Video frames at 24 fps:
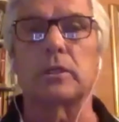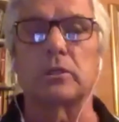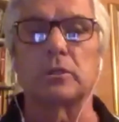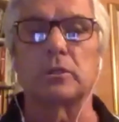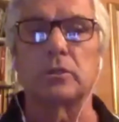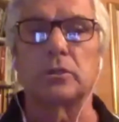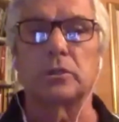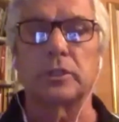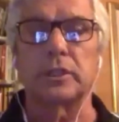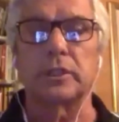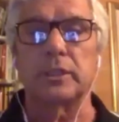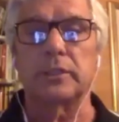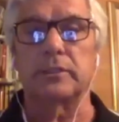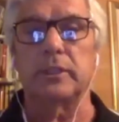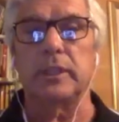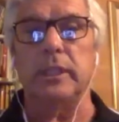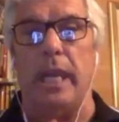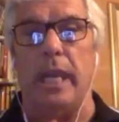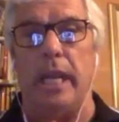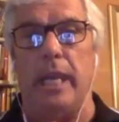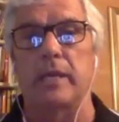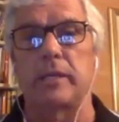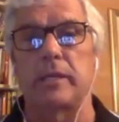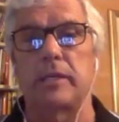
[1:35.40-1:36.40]
a look at
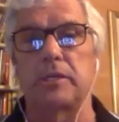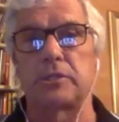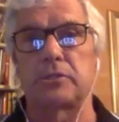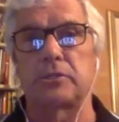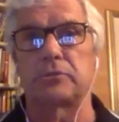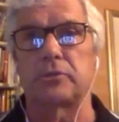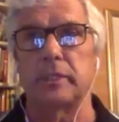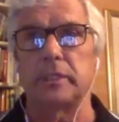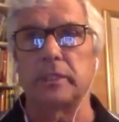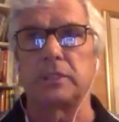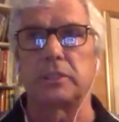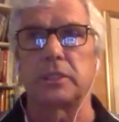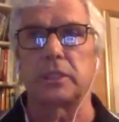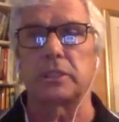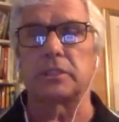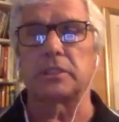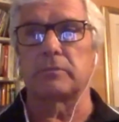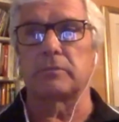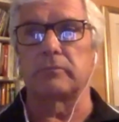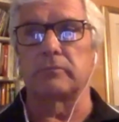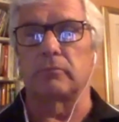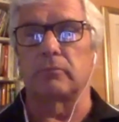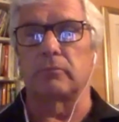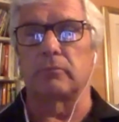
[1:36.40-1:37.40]
the industry, just
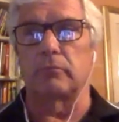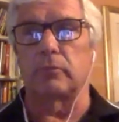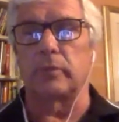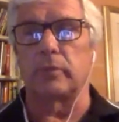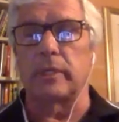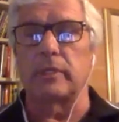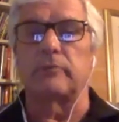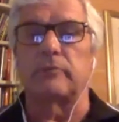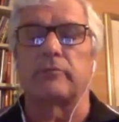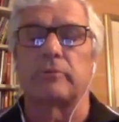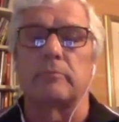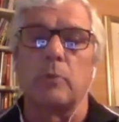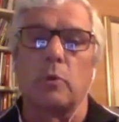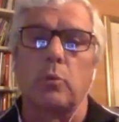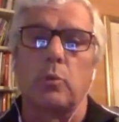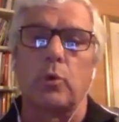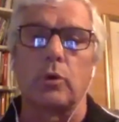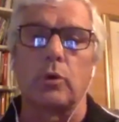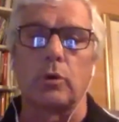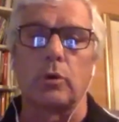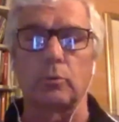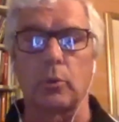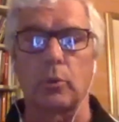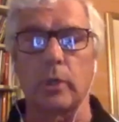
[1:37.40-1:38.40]
right from a
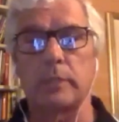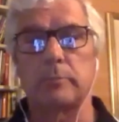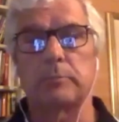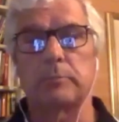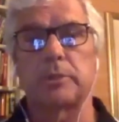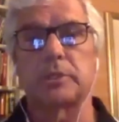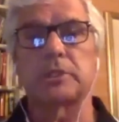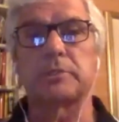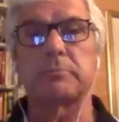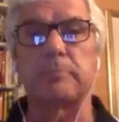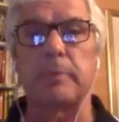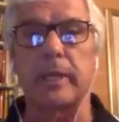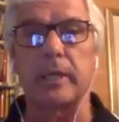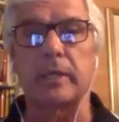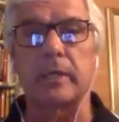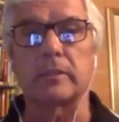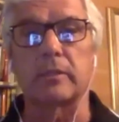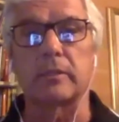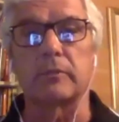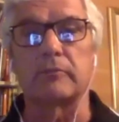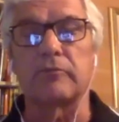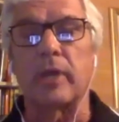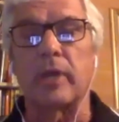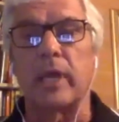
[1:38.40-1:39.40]
worldwide
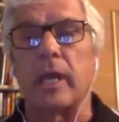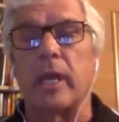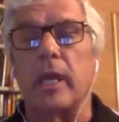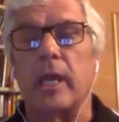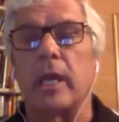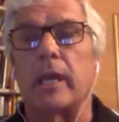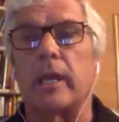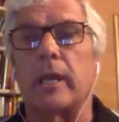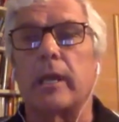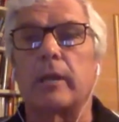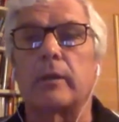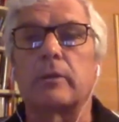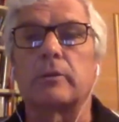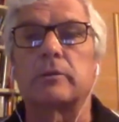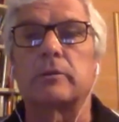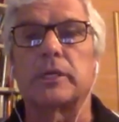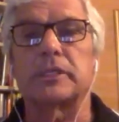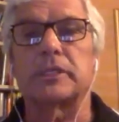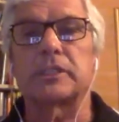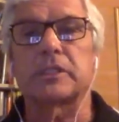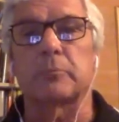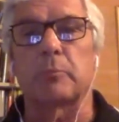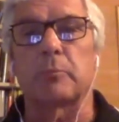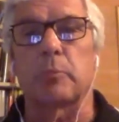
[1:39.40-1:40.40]
perspective, air
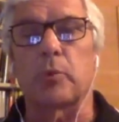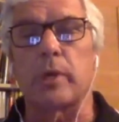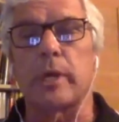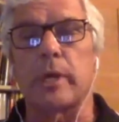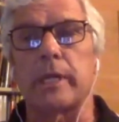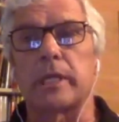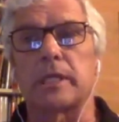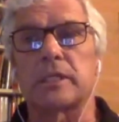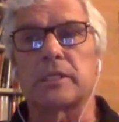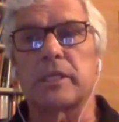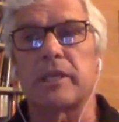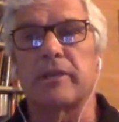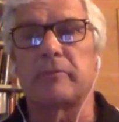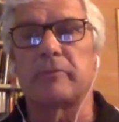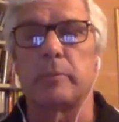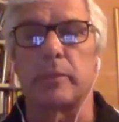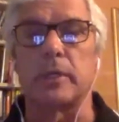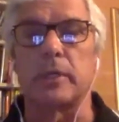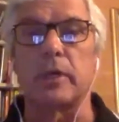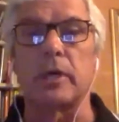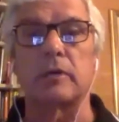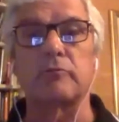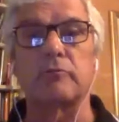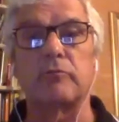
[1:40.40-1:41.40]
disc brakes have
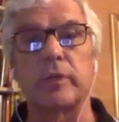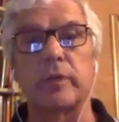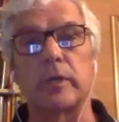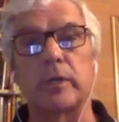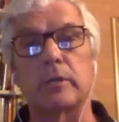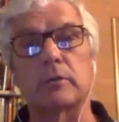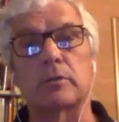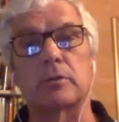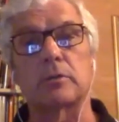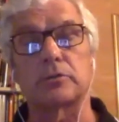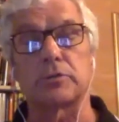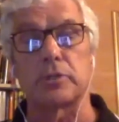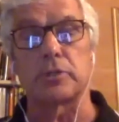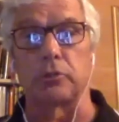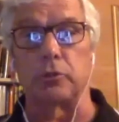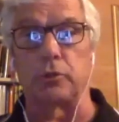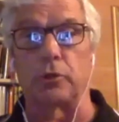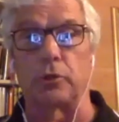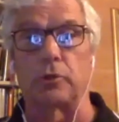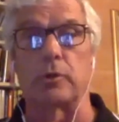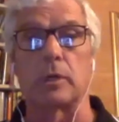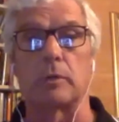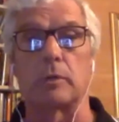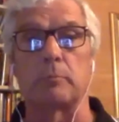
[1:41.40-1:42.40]
been on vehicles in
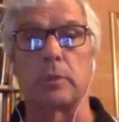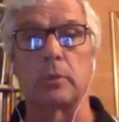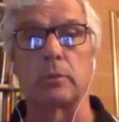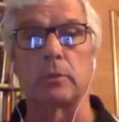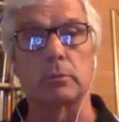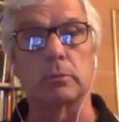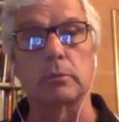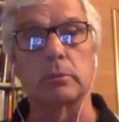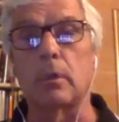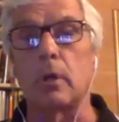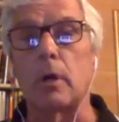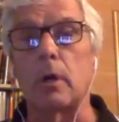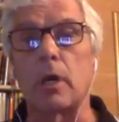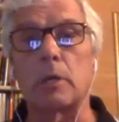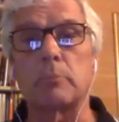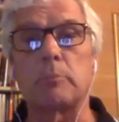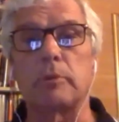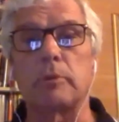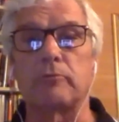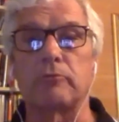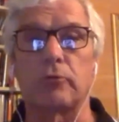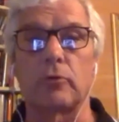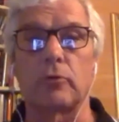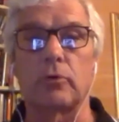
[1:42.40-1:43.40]
Europe long
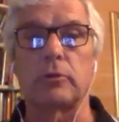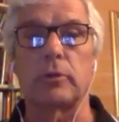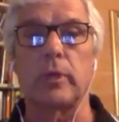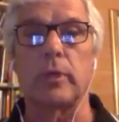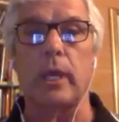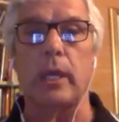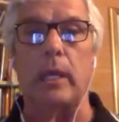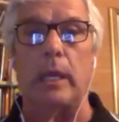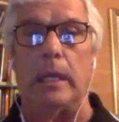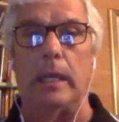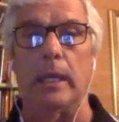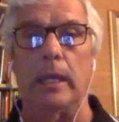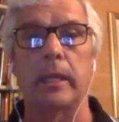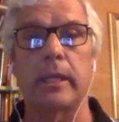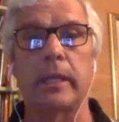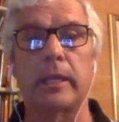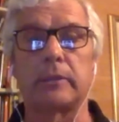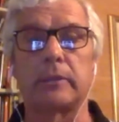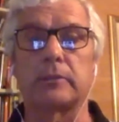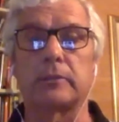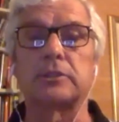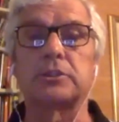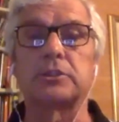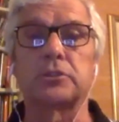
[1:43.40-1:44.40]
before they
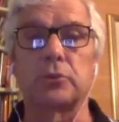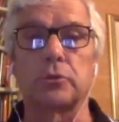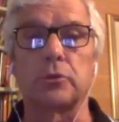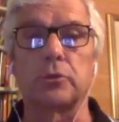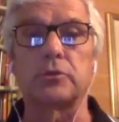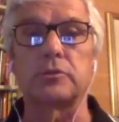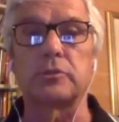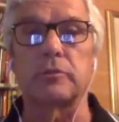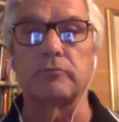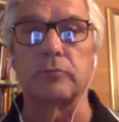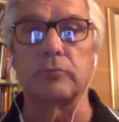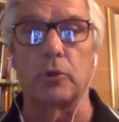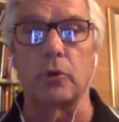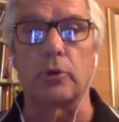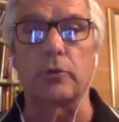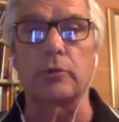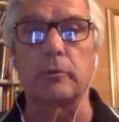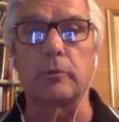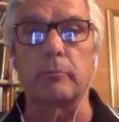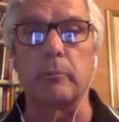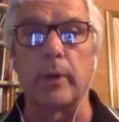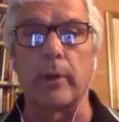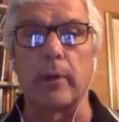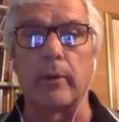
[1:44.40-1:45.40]
hit the shores of North
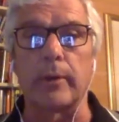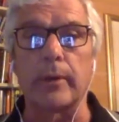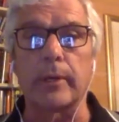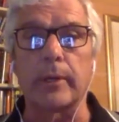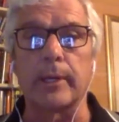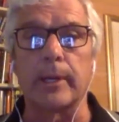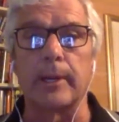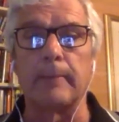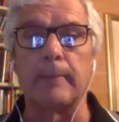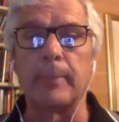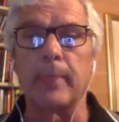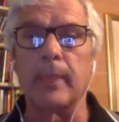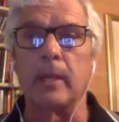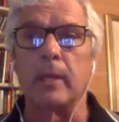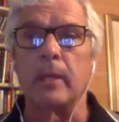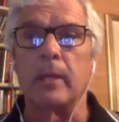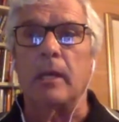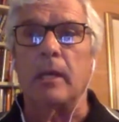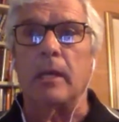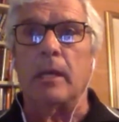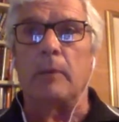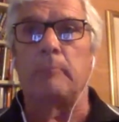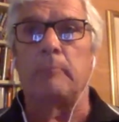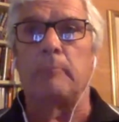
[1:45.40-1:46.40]
America.
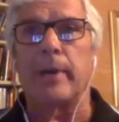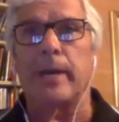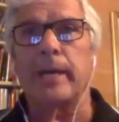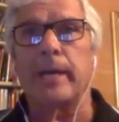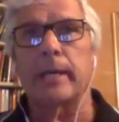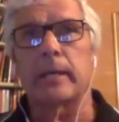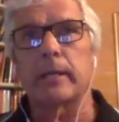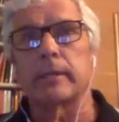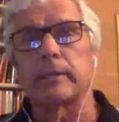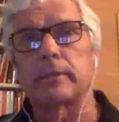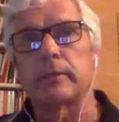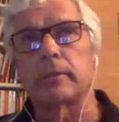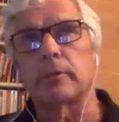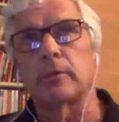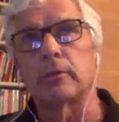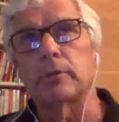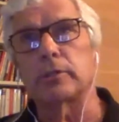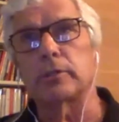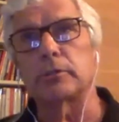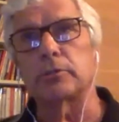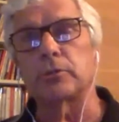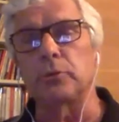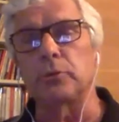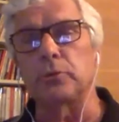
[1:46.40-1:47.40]
Back in the
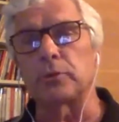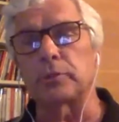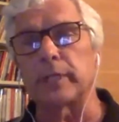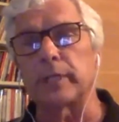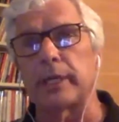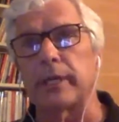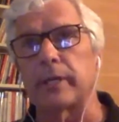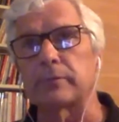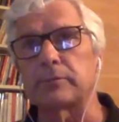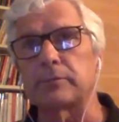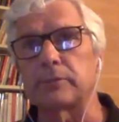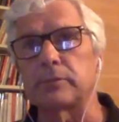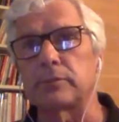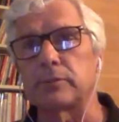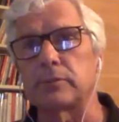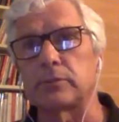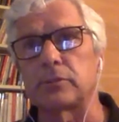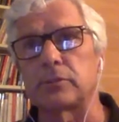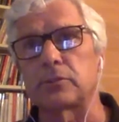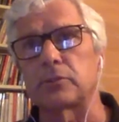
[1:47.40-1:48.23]
early 2000s,